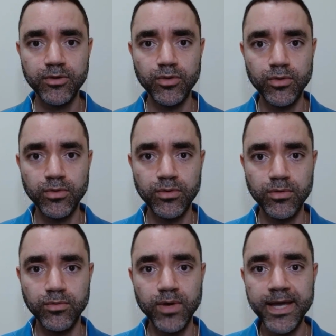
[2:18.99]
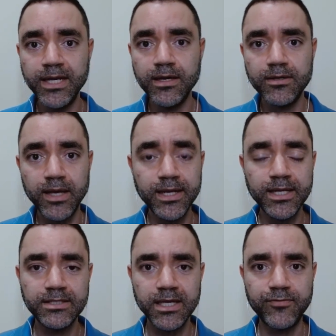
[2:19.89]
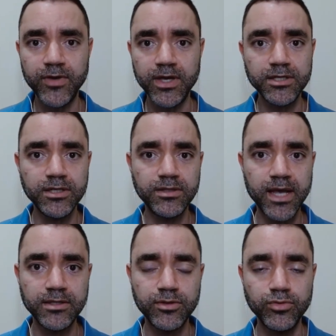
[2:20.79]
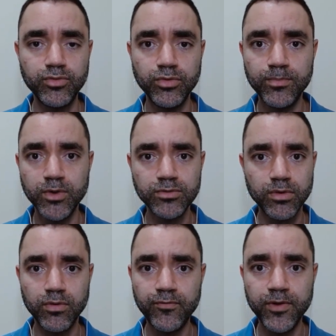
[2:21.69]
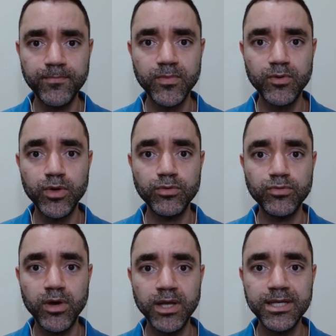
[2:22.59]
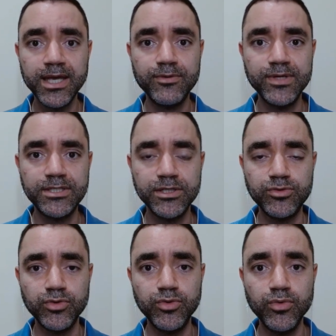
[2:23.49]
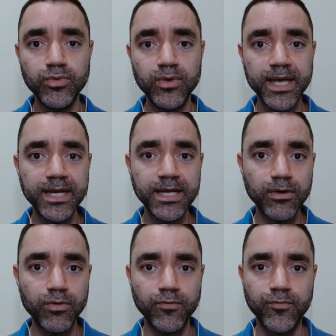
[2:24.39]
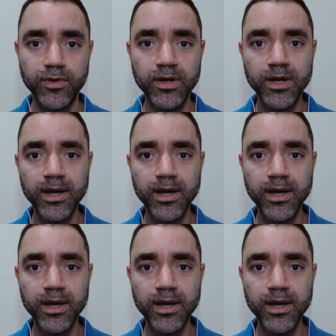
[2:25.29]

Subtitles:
Any certification that you do most often will not guarantee to you any offer.